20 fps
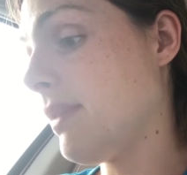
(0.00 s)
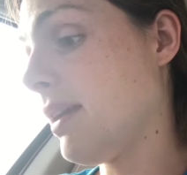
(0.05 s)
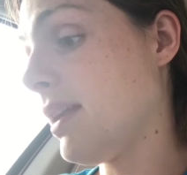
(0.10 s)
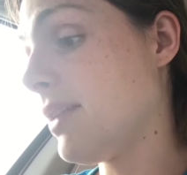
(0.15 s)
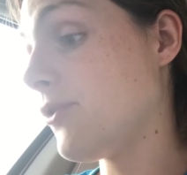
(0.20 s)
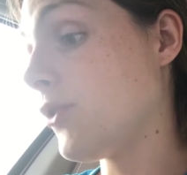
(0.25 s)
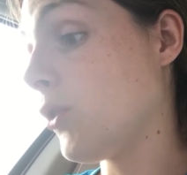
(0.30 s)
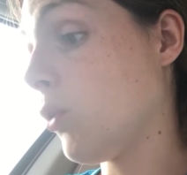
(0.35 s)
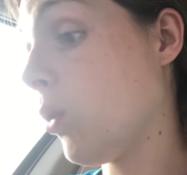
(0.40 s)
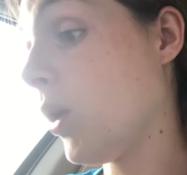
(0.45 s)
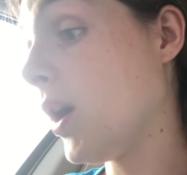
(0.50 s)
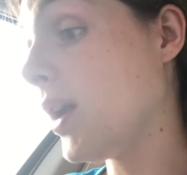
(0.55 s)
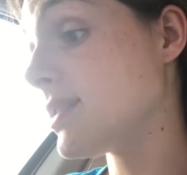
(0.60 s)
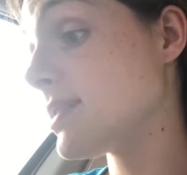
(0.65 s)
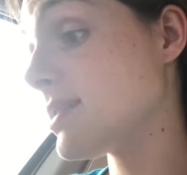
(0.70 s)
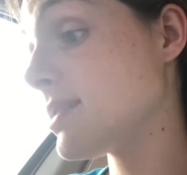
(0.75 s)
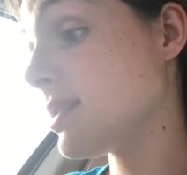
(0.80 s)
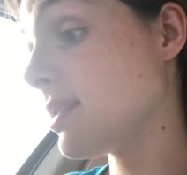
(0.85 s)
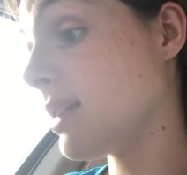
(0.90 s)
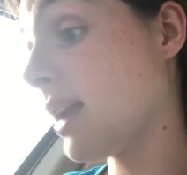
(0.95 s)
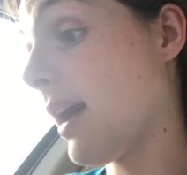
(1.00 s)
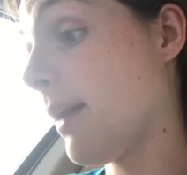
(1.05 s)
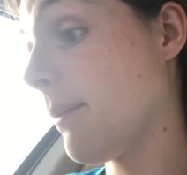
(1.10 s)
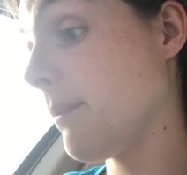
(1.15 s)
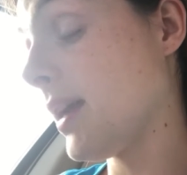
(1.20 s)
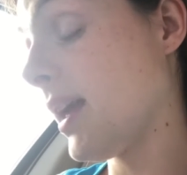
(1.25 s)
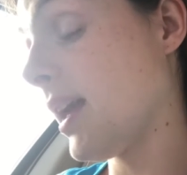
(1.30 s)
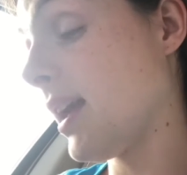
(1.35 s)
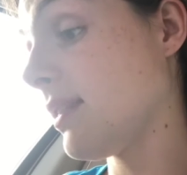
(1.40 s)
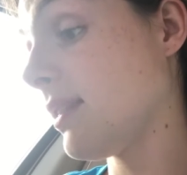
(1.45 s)
and for once,
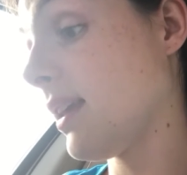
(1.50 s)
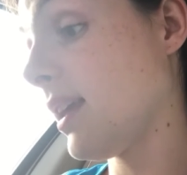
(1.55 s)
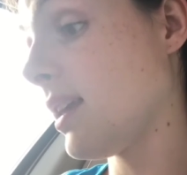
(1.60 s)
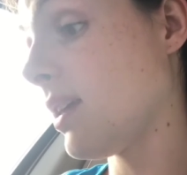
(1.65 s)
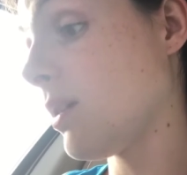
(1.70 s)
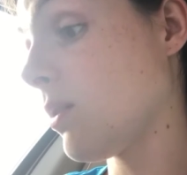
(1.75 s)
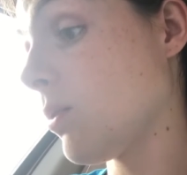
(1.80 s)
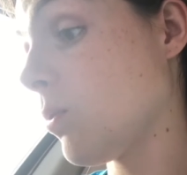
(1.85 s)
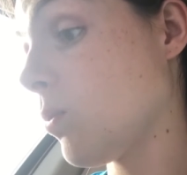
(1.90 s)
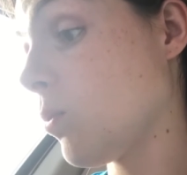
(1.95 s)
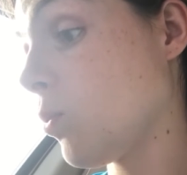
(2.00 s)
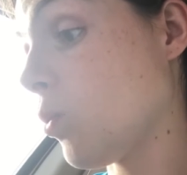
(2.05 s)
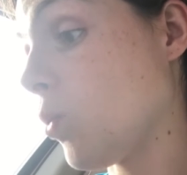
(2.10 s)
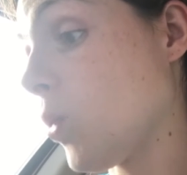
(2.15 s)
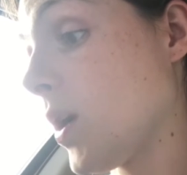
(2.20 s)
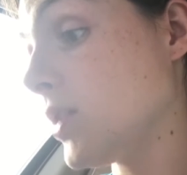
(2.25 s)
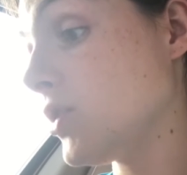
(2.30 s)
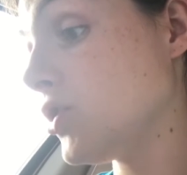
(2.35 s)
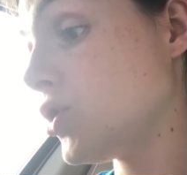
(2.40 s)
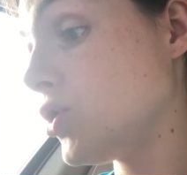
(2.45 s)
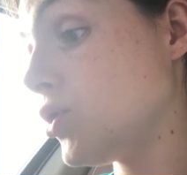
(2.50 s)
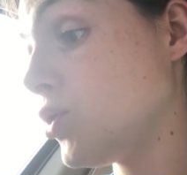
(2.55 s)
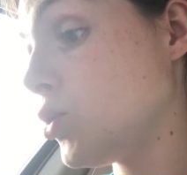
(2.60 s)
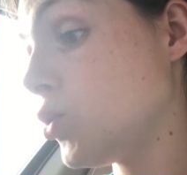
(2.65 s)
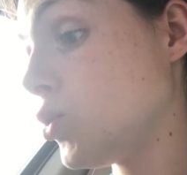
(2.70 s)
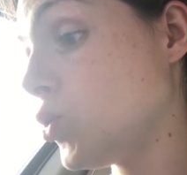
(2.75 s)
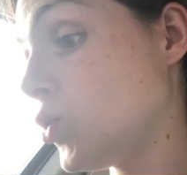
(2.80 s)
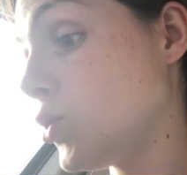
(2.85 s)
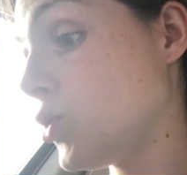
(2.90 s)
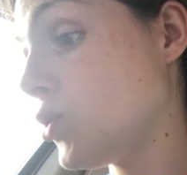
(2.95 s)
I'm getting like 1,
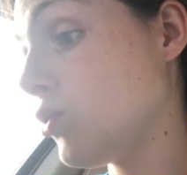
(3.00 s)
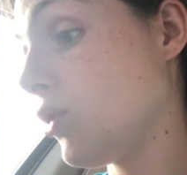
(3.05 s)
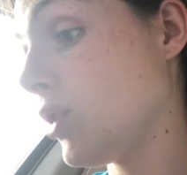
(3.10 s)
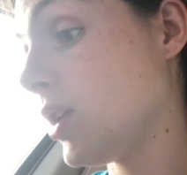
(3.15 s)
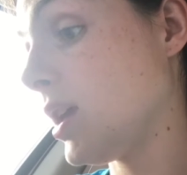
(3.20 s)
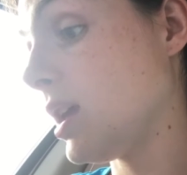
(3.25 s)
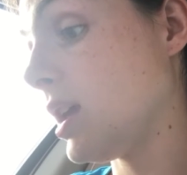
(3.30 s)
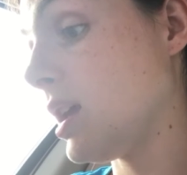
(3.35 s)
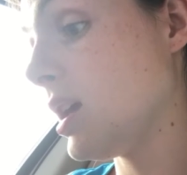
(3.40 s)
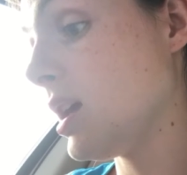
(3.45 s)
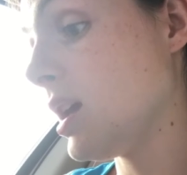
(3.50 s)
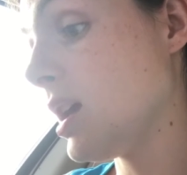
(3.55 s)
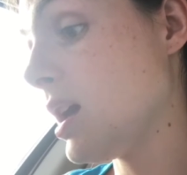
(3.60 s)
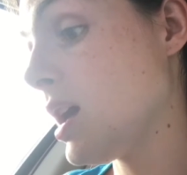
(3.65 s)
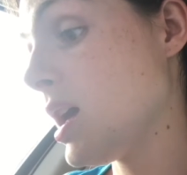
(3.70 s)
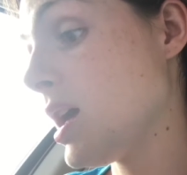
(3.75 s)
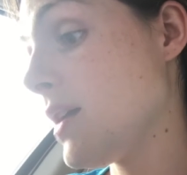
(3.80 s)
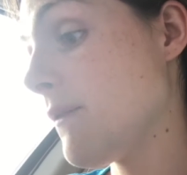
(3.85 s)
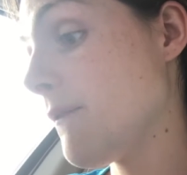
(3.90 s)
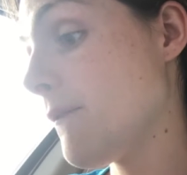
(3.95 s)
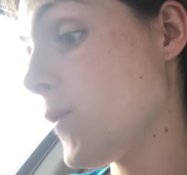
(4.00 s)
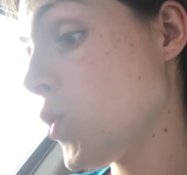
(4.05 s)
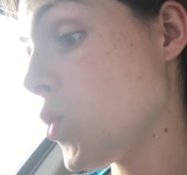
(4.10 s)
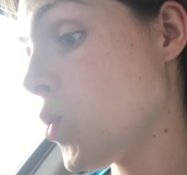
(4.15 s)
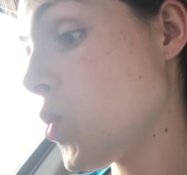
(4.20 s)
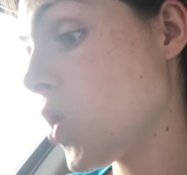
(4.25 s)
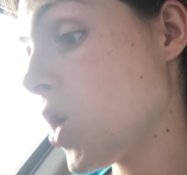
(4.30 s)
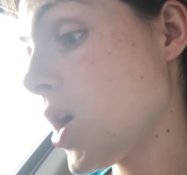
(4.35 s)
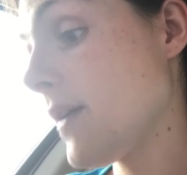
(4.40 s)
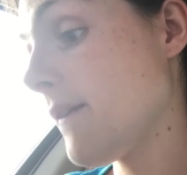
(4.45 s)
2, 3,
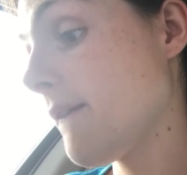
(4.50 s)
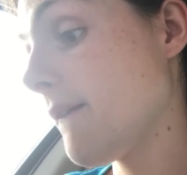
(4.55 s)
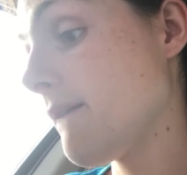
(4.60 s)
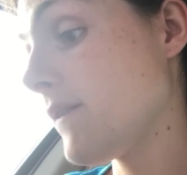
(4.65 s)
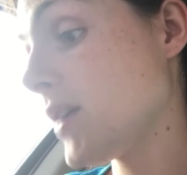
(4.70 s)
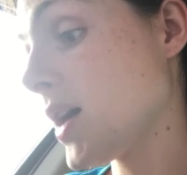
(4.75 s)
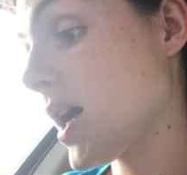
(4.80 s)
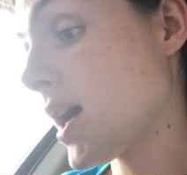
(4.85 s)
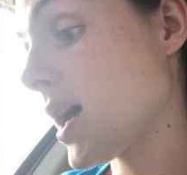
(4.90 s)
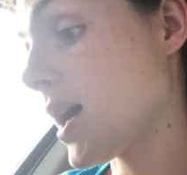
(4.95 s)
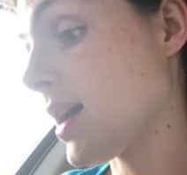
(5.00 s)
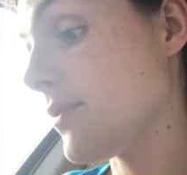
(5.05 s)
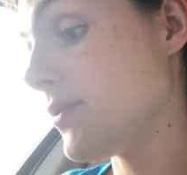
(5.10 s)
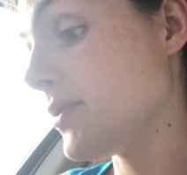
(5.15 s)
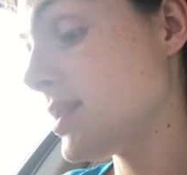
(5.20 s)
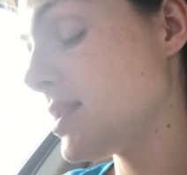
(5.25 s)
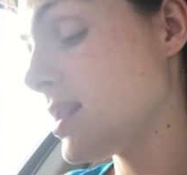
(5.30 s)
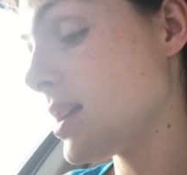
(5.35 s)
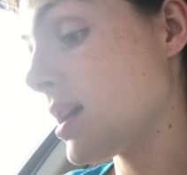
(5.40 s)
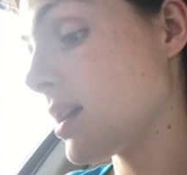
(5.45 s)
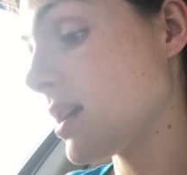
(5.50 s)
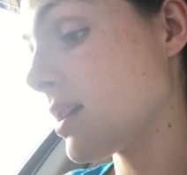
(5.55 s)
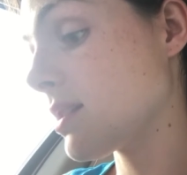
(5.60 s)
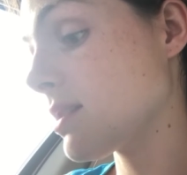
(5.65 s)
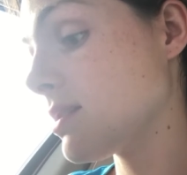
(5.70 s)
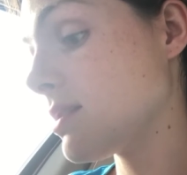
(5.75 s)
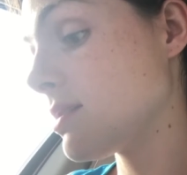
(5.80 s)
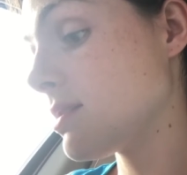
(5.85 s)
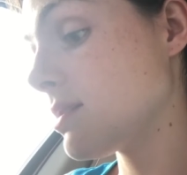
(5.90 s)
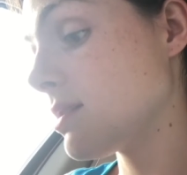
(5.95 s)
4, 5,
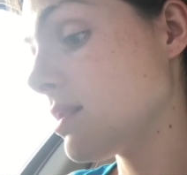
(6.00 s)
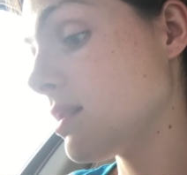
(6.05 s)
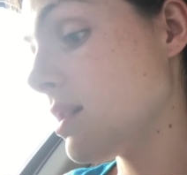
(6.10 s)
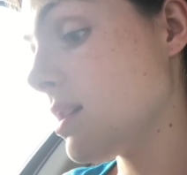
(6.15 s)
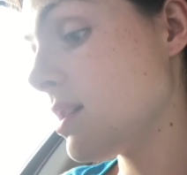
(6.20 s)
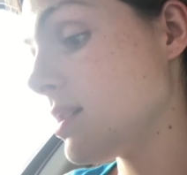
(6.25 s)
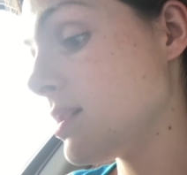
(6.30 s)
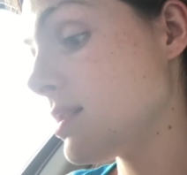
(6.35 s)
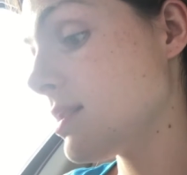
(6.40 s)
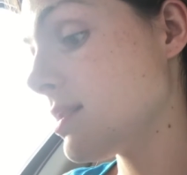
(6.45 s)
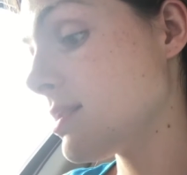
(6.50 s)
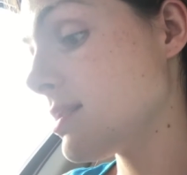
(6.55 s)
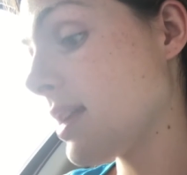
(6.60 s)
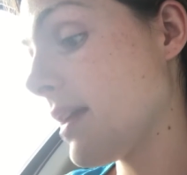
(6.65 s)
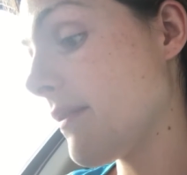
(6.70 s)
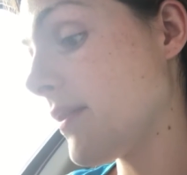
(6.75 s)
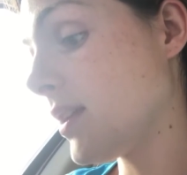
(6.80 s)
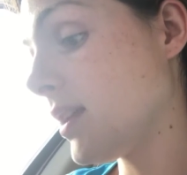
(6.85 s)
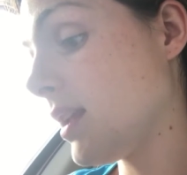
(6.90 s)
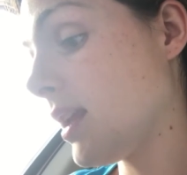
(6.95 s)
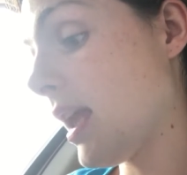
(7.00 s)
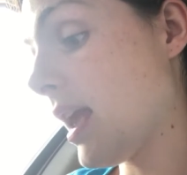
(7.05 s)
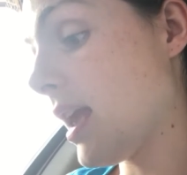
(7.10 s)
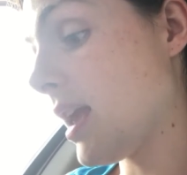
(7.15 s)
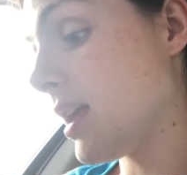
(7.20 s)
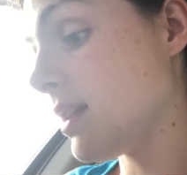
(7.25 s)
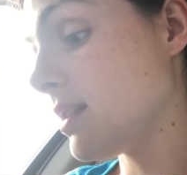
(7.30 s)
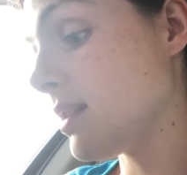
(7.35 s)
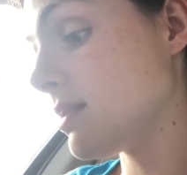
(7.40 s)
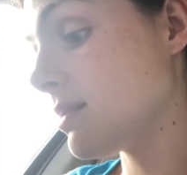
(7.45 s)
6, 7,
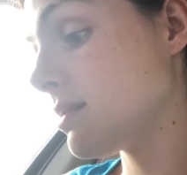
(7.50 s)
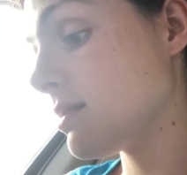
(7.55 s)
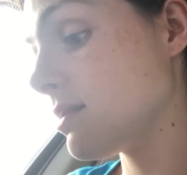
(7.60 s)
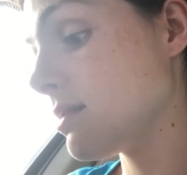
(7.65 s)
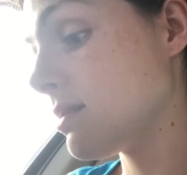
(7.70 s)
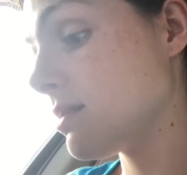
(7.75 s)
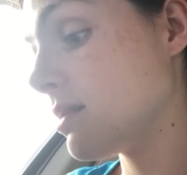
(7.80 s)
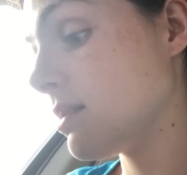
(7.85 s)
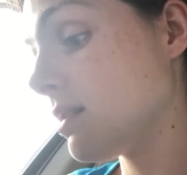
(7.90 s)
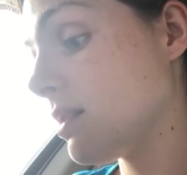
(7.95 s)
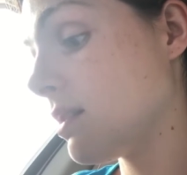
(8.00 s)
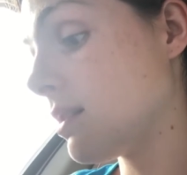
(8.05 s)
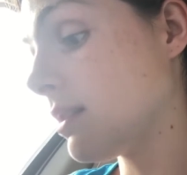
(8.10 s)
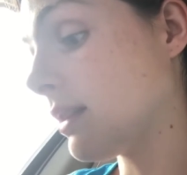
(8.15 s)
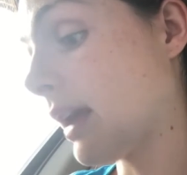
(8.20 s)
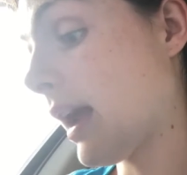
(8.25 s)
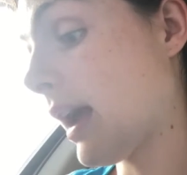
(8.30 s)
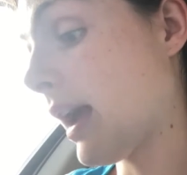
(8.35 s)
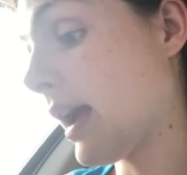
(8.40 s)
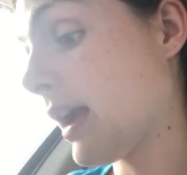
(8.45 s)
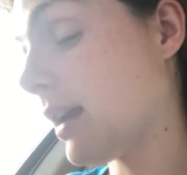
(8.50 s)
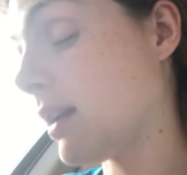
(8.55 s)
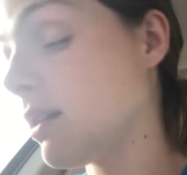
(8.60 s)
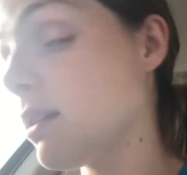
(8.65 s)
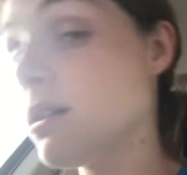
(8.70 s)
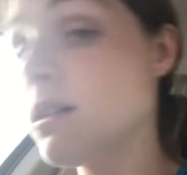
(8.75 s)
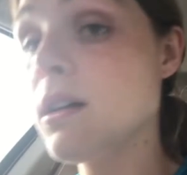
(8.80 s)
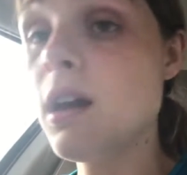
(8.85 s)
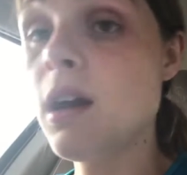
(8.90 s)
8, 9.